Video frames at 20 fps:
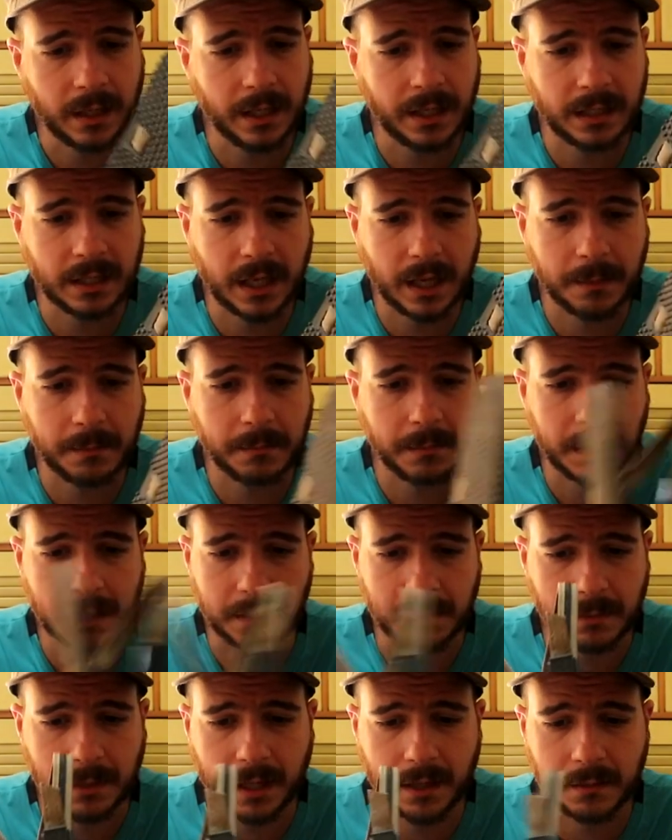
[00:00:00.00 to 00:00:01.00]
anytime.
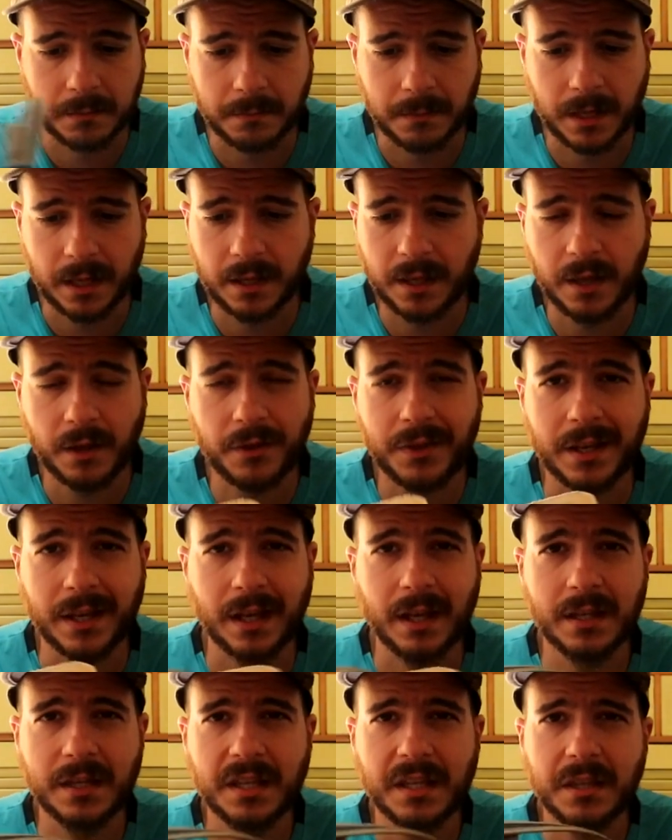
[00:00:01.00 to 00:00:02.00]
Like, I
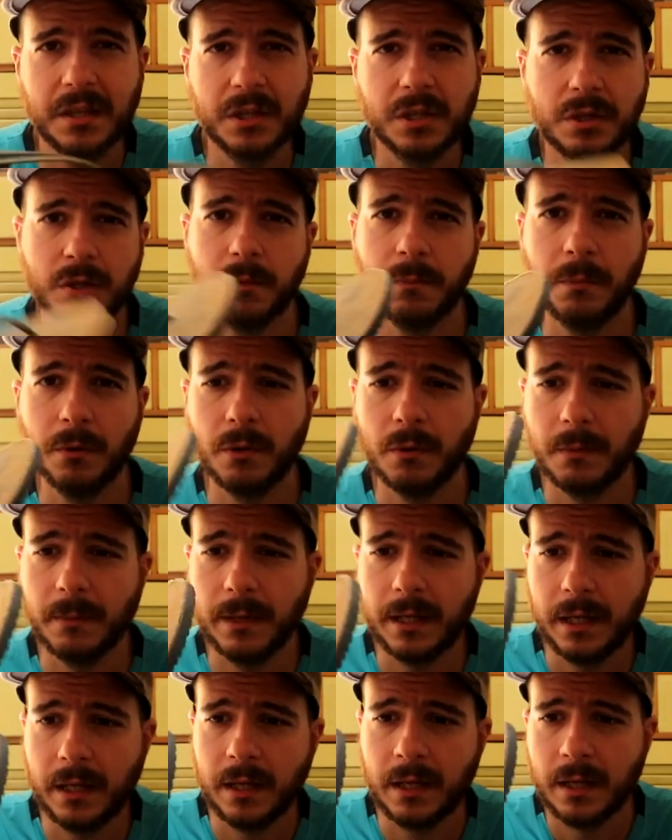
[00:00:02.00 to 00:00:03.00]
think this should
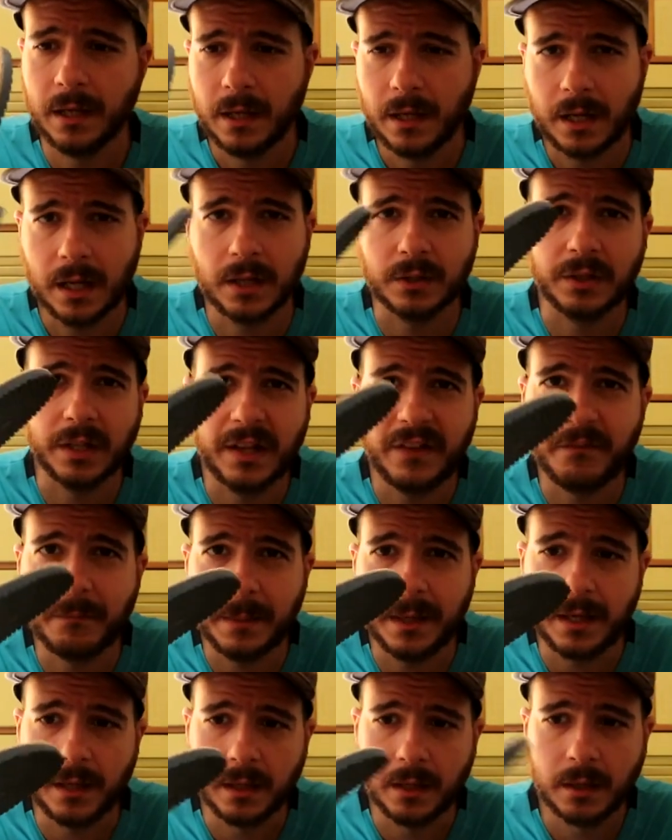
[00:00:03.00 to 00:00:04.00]
probably outlive
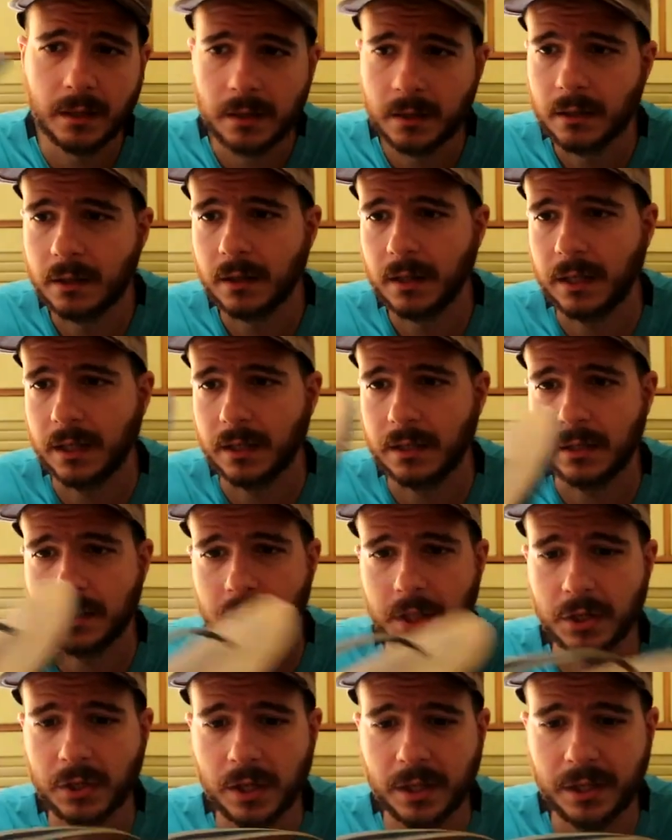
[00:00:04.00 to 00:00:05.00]
me. Like,
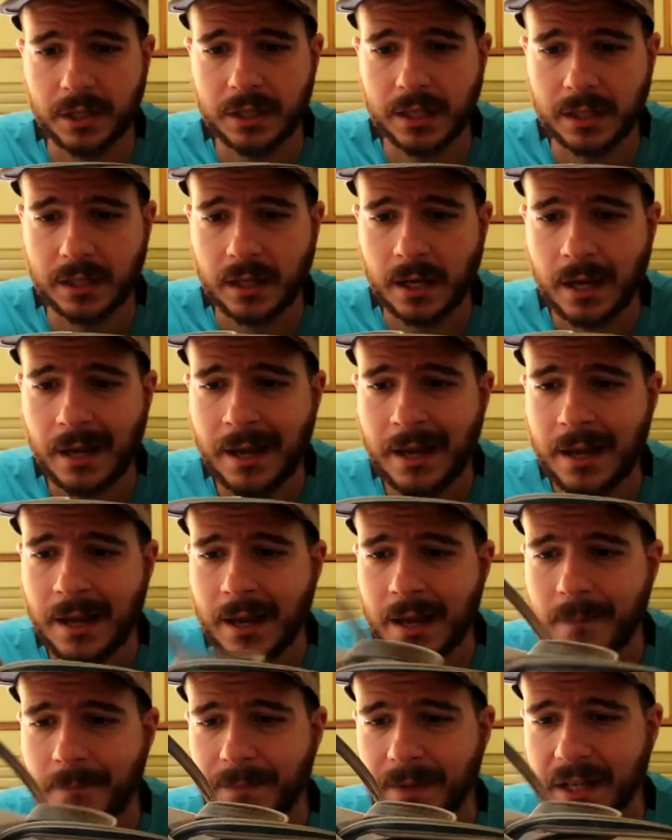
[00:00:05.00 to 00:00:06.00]
seriously, these are
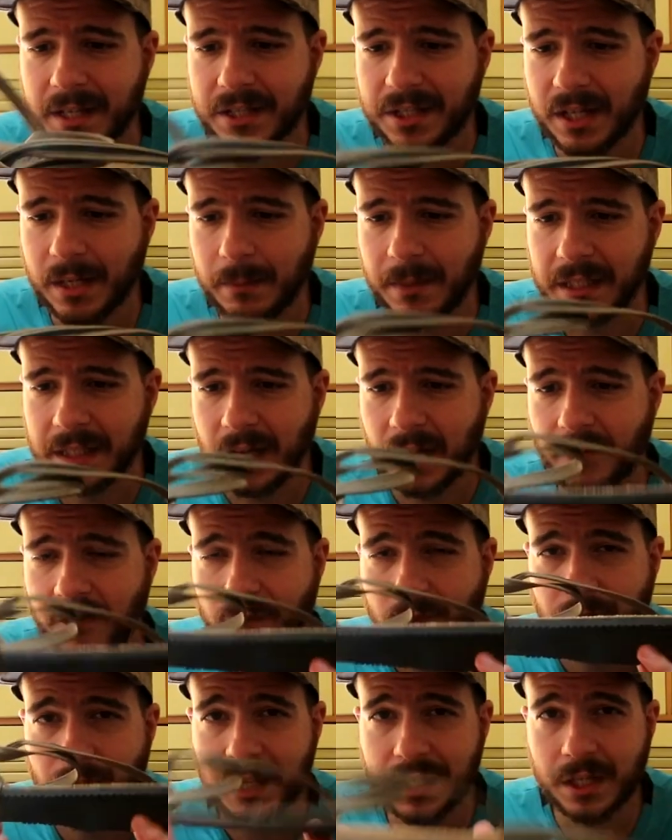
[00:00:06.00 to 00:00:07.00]
extremely
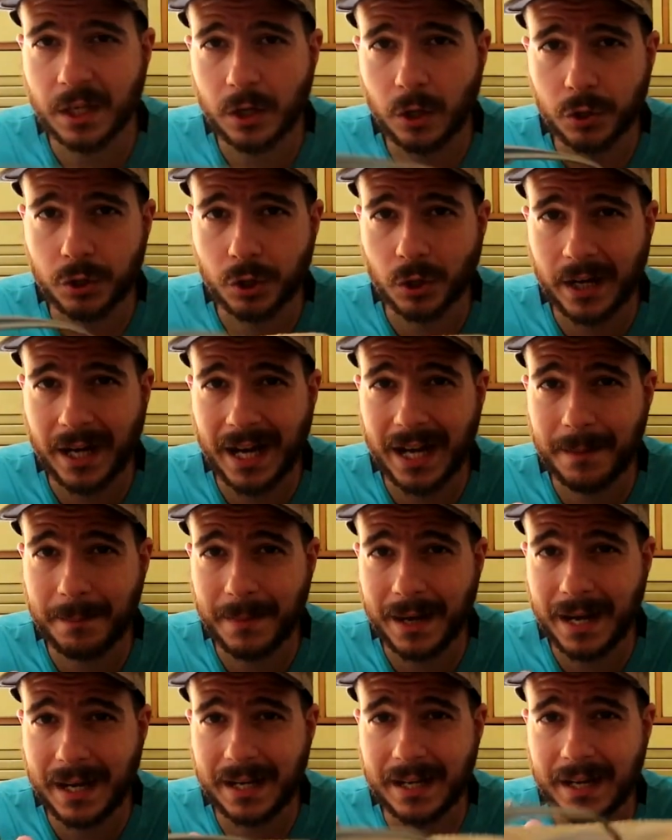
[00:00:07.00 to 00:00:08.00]
tough. These are also
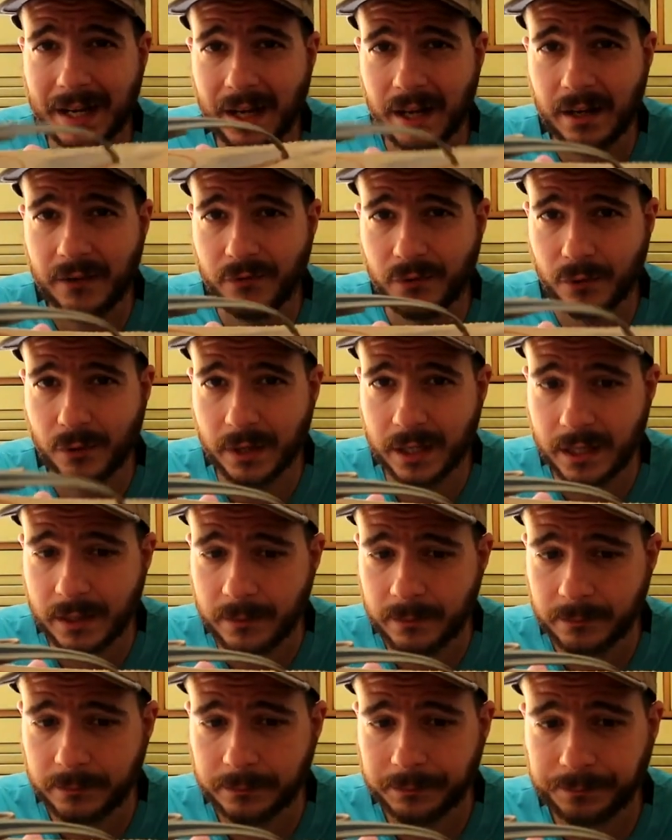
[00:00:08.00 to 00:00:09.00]
handmade in California,